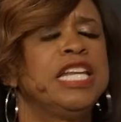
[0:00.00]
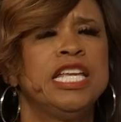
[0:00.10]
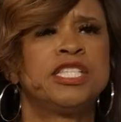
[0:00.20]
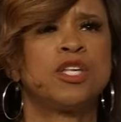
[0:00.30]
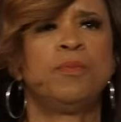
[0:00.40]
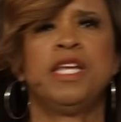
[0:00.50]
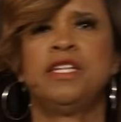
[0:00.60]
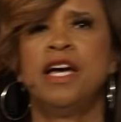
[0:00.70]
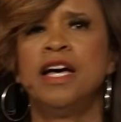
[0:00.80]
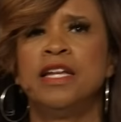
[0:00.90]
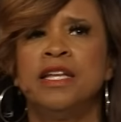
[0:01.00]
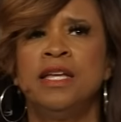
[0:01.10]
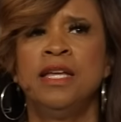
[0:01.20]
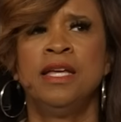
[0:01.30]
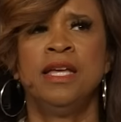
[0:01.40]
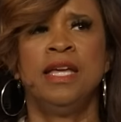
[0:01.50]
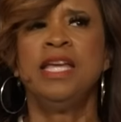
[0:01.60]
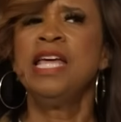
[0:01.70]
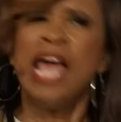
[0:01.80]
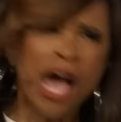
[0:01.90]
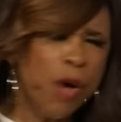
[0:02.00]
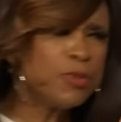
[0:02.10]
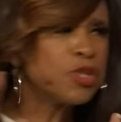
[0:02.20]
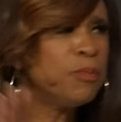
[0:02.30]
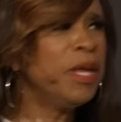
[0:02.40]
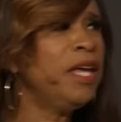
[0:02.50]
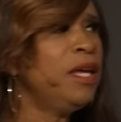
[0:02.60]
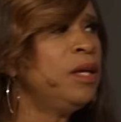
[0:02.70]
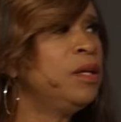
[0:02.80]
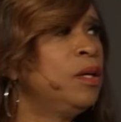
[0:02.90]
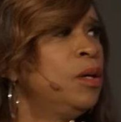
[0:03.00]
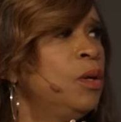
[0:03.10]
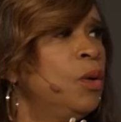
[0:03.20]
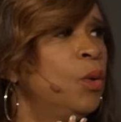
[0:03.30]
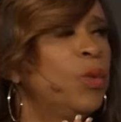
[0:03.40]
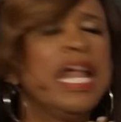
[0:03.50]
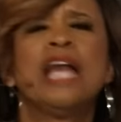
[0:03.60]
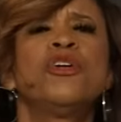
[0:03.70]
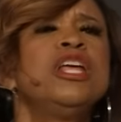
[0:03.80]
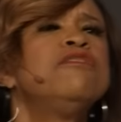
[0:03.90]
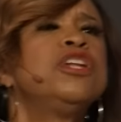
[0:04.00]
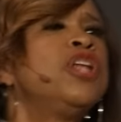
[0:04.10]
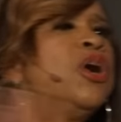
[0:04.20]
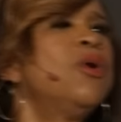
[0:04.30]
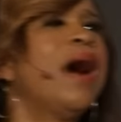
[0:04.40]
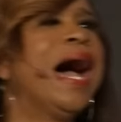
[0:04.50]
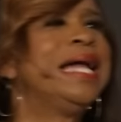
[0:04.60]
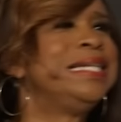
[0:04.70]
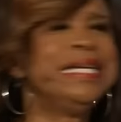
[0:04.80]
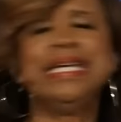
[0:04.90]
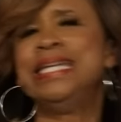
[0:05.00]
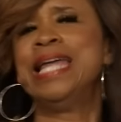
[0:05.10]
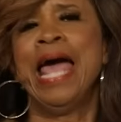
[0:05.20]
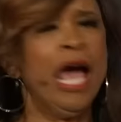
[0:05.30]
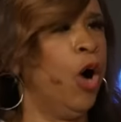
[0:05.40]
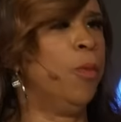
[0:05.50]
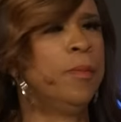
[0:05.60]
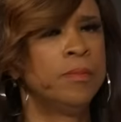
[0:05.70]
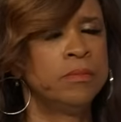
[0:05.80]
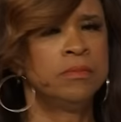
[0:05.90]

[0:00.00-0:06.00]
what needs to be done. He helps me when I don't even know I need help.